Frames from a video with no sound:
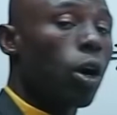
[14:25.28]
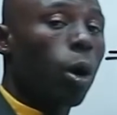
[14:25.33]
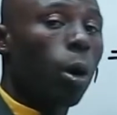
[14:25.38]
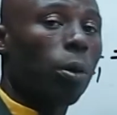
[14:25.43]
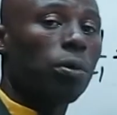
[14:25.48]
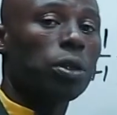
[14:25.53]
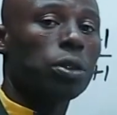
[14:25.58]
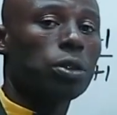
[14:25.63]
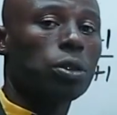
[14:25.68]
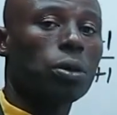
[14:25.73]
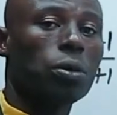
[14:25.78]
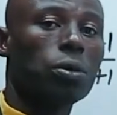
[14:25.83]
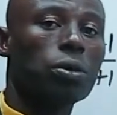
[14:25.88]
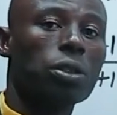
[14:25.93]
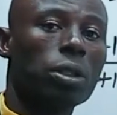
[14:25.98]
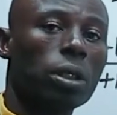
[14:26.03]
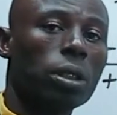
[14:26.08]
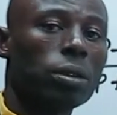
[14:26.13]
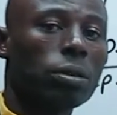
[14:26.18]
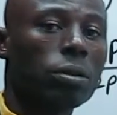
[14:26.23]
of the
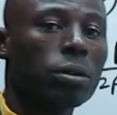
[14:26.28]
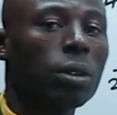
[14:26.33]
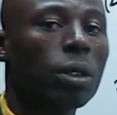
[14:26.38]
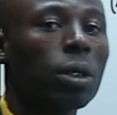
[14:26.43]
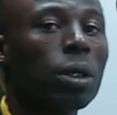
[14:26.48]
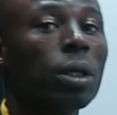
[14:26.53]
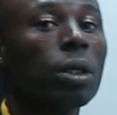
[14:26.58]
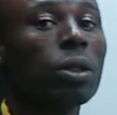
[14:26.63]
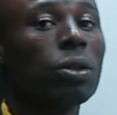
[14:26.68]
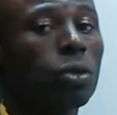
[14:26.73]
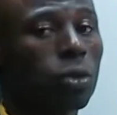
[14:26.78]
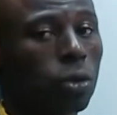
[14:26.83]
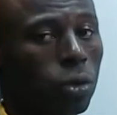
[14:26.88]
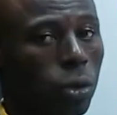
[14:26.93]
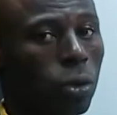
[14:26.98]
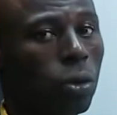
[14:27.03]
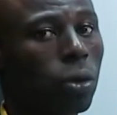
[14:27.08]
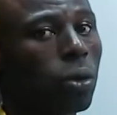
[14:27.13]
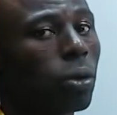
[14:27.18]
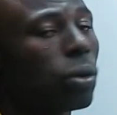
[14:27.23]
solution
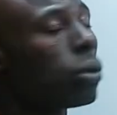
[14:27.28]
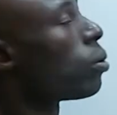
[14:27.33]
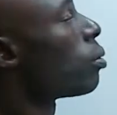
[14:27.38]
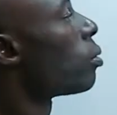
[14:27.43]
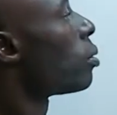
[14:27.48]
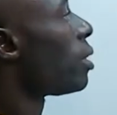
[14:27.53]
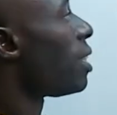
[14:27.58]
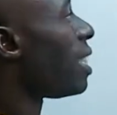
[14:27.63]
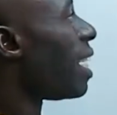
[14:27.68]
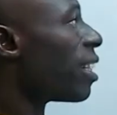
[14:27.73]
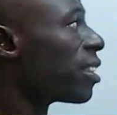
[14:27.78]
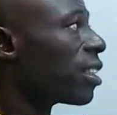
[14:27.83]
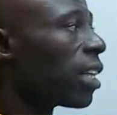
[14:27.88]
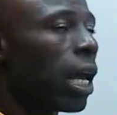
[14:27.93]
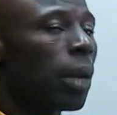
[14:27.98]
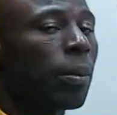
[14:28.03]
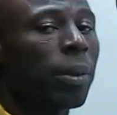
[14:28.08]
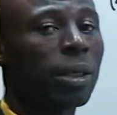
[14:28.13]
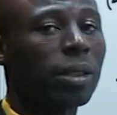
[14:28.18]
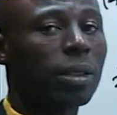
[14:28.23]
to the
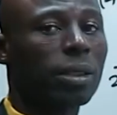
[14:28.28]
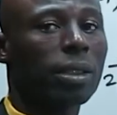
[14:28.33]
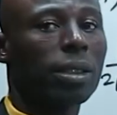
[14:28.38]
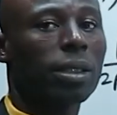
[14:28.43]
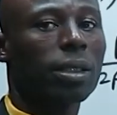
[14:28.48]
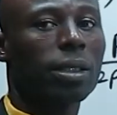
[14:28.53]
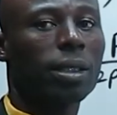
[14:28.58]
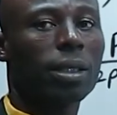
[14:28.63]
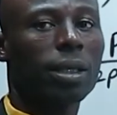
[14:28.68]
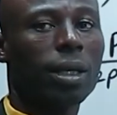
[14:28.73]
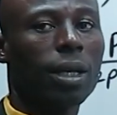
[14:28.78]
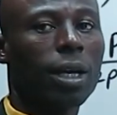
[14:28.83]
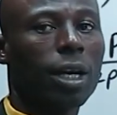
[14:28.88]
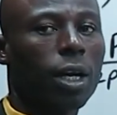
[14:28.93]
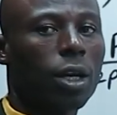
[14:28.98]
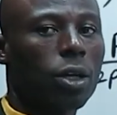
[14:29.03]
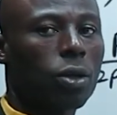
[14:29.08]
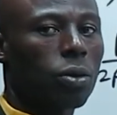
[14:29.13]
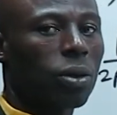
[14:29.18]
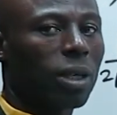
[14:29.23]
assignment.
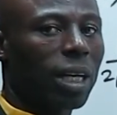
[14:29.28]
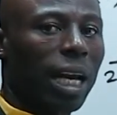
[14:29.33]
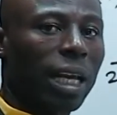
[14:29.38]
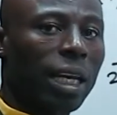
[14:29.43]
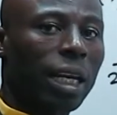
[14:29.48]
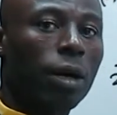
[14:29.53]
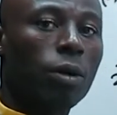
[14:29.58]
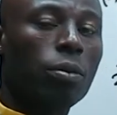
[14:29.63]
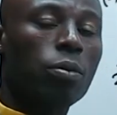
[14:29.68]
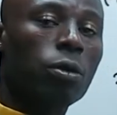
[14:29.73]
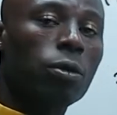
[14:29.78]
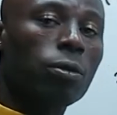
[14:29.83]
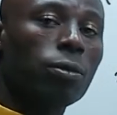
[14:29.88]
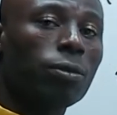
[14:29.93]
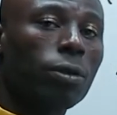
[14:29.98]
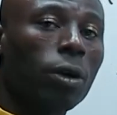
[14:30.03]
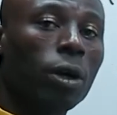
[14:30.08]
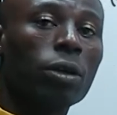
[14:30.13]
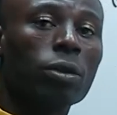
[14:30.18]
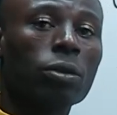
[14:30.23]
We can now
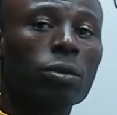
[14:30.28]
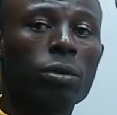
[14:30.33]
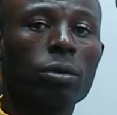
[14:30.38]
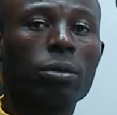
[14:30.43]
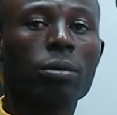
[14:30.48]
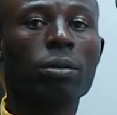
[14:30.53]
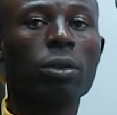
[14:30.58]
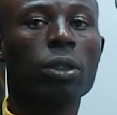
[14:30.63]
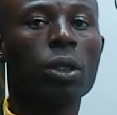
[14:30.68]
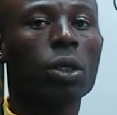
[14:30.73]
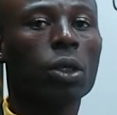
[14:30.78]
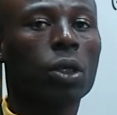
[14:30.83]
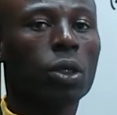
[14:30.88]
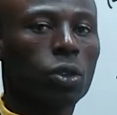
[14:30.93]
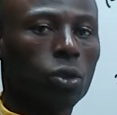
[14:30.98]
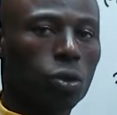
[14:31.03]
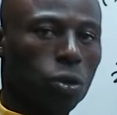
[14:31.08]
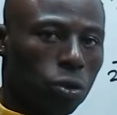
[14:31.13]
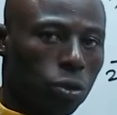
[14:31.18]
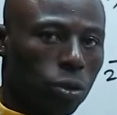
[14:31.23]
move on
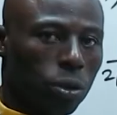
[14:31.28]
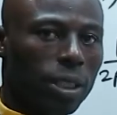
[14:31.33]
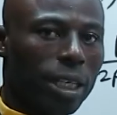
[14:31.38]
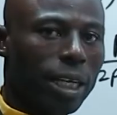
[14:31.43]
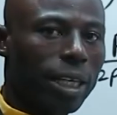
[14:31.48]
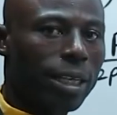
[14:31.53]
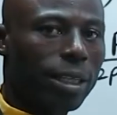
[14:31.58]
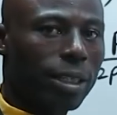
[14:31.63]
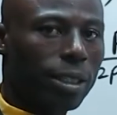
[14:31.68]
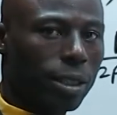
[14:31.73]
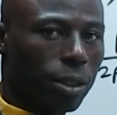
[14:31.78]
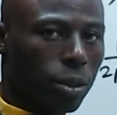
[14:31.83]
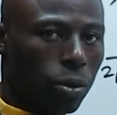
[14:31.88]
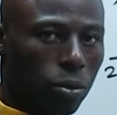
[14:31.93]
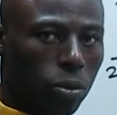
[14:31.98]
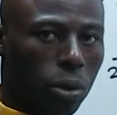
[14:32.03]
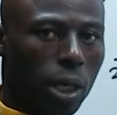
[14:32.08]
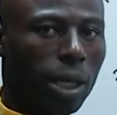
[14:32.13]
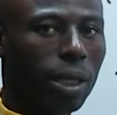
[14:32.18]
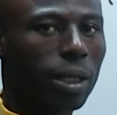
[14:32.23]
to today's
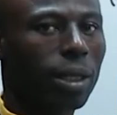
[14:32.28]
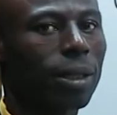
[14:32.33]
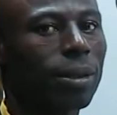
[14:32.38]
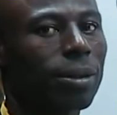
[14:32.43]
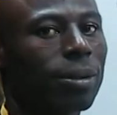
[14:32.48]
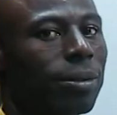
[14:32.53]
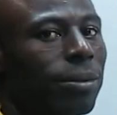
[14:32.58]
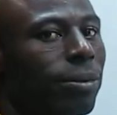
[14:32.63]
work.